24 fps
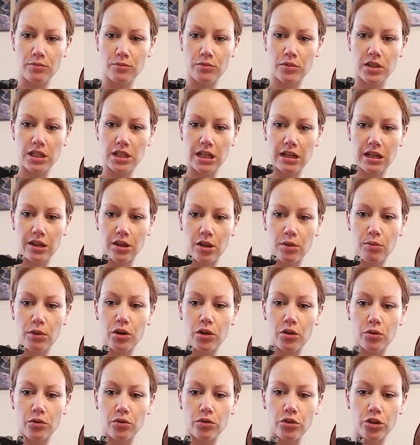dead in the
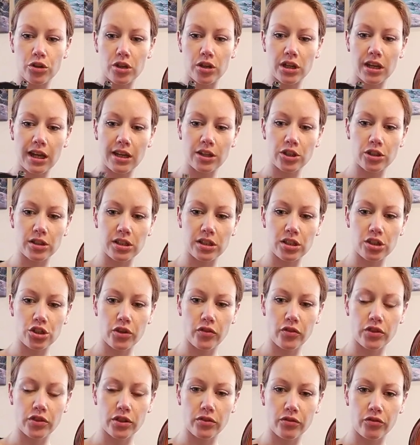middle, you can actually
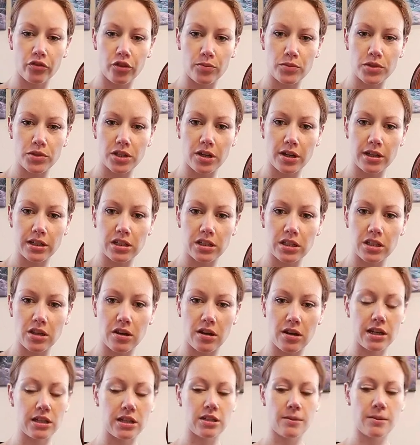shift it from side to
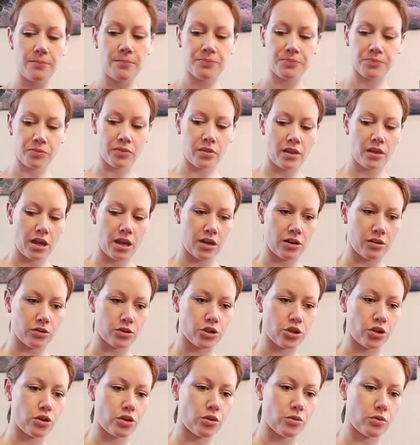side. And I'll
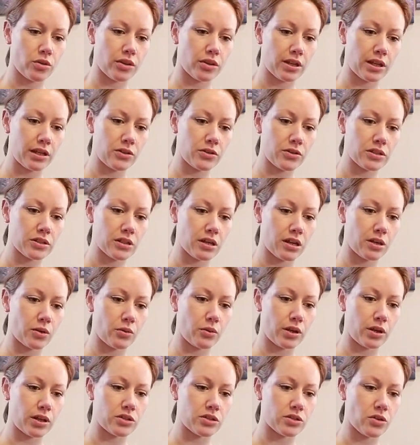show you what that looks like
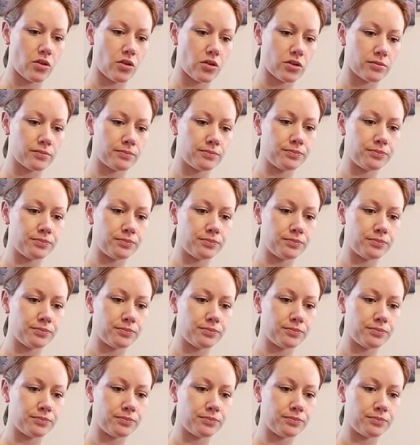when it's on.